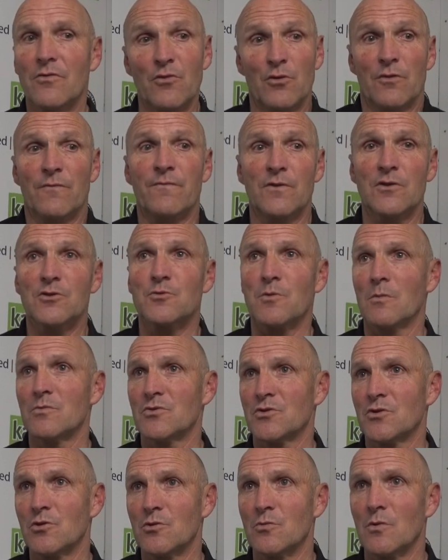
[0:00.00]
I thought the first one
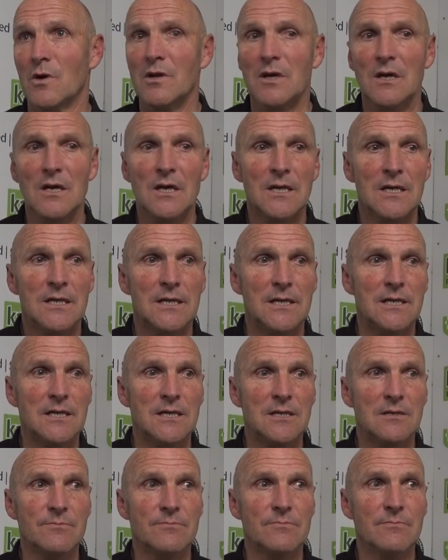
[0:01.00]
was a good one,
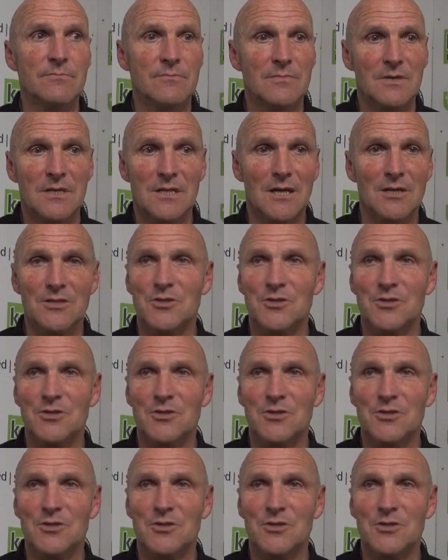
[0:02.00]
and